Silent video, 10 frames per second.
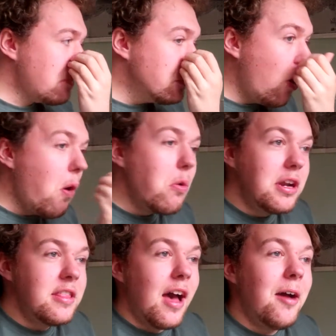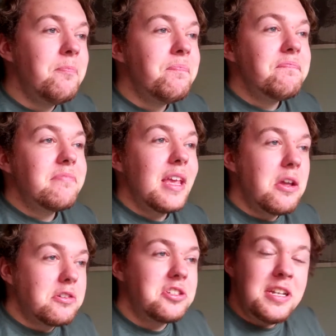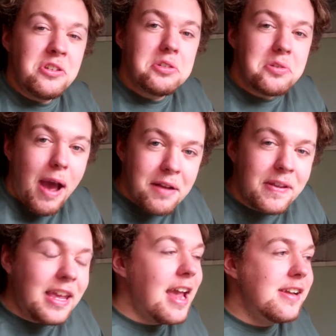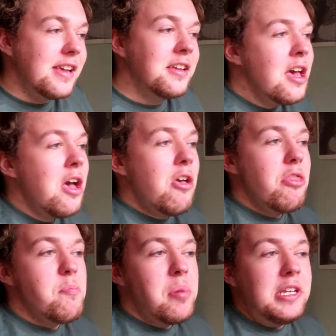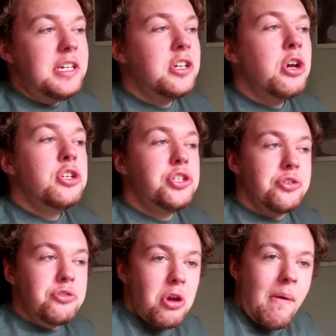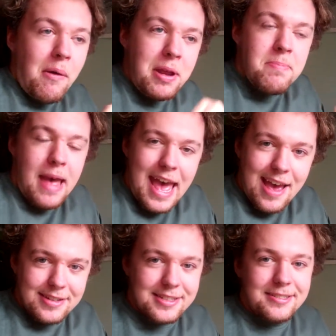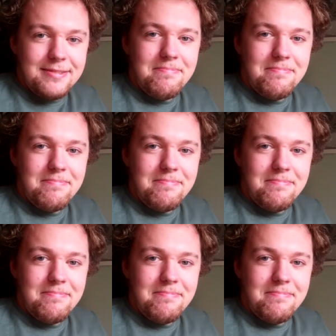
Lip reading: Not only that, he's also advocating that police shouldn't go out in pairs.